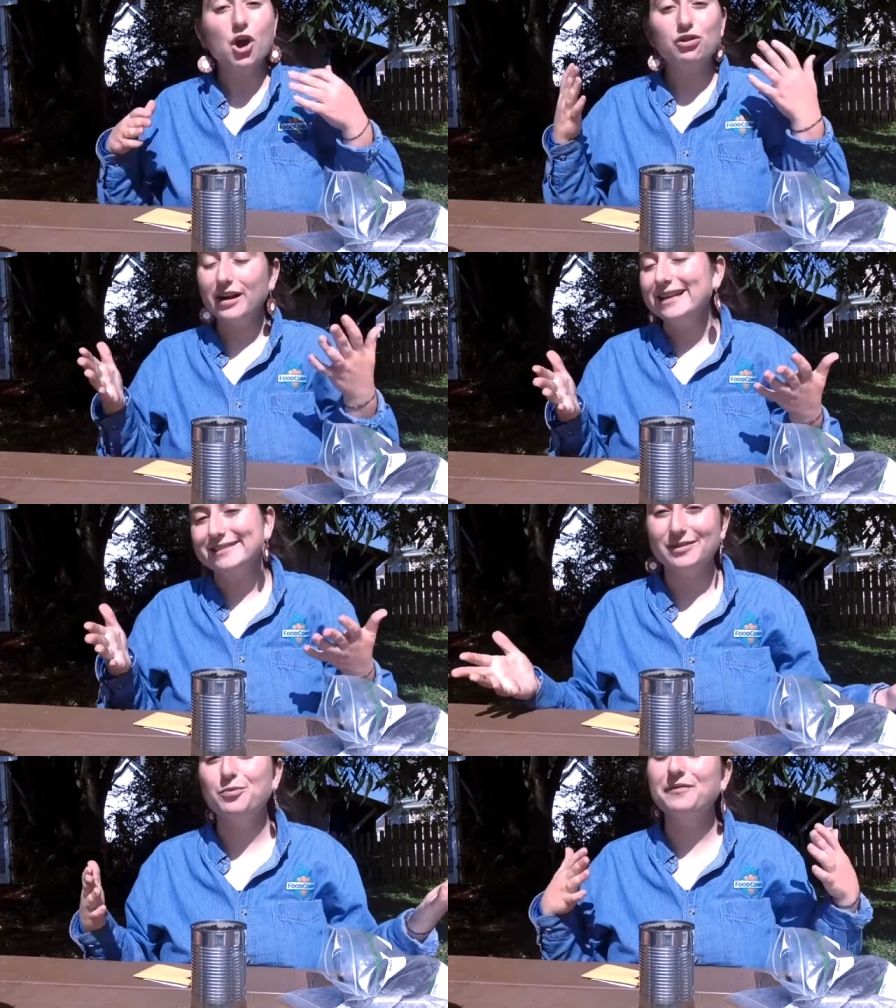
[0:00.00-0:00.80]
Great,
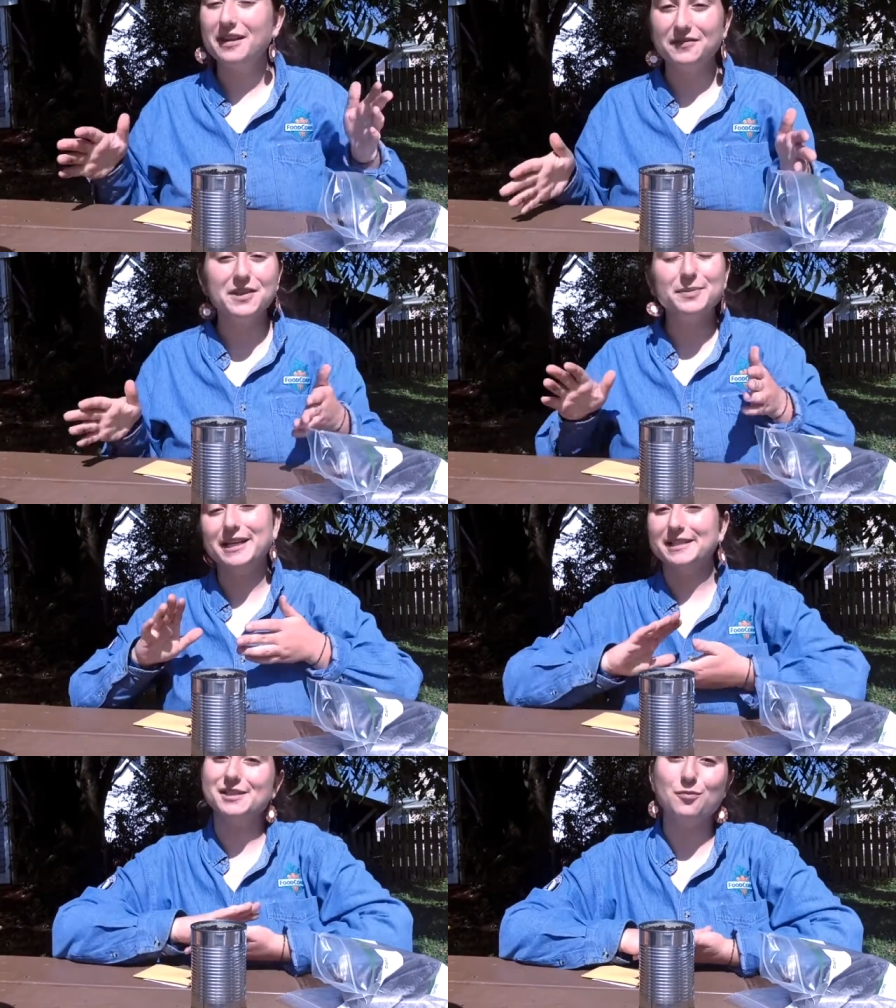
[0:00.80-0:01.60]
we've given the
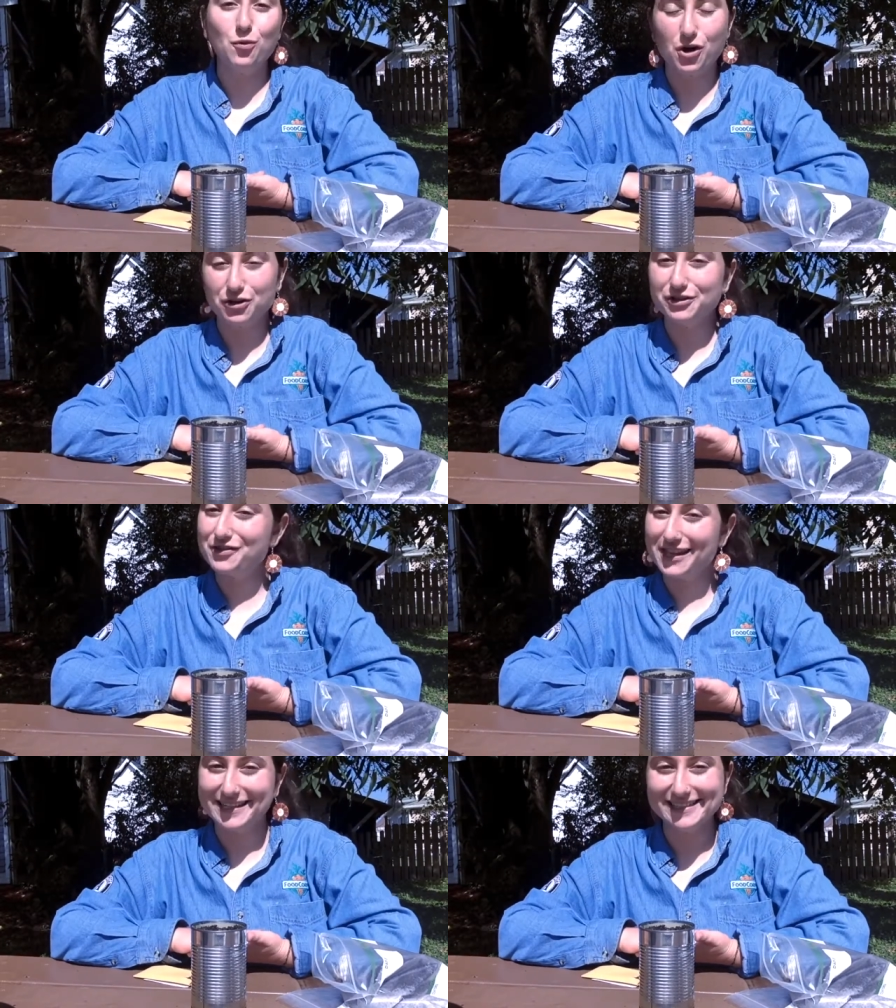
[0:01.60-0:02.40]
plants some water
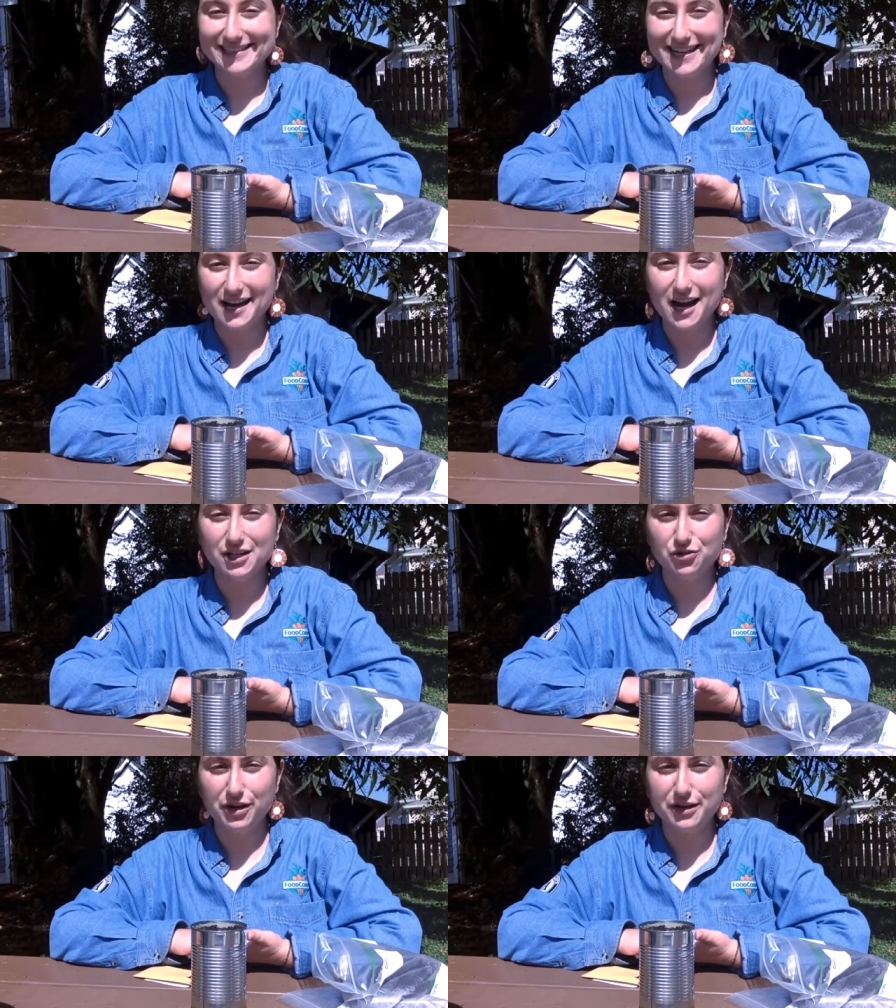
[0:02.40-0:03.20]
so they can stay
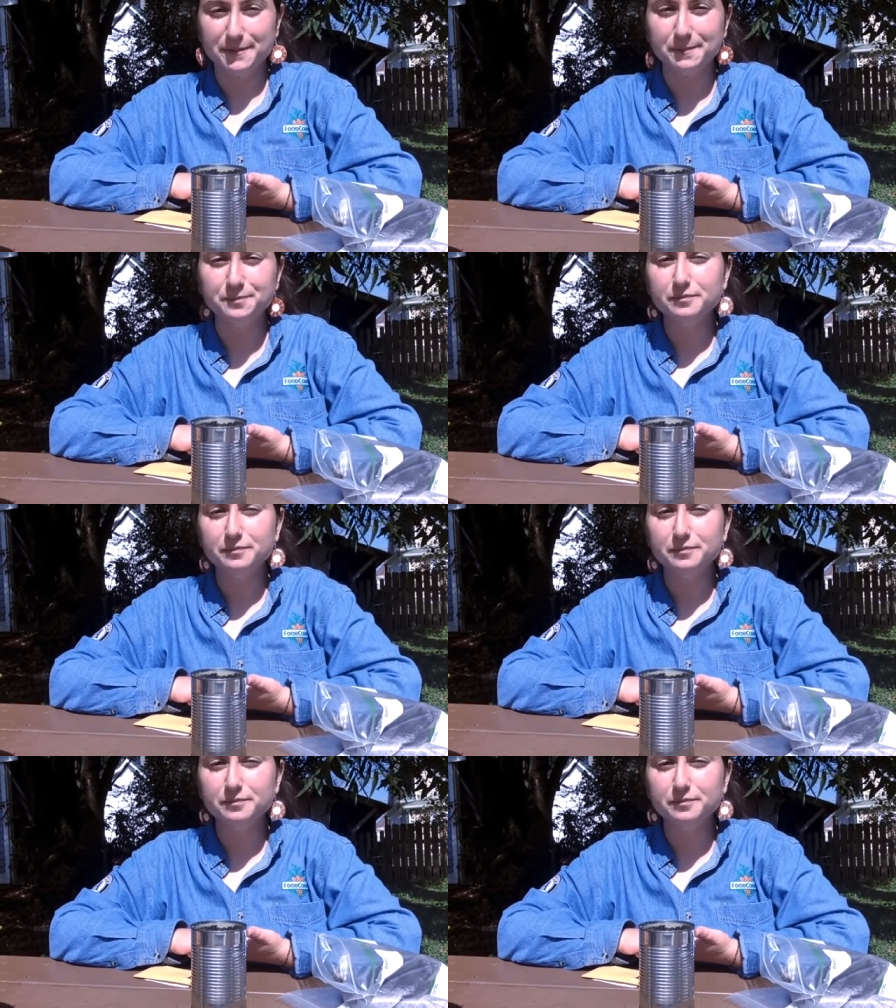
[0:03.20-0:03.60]
hydrated.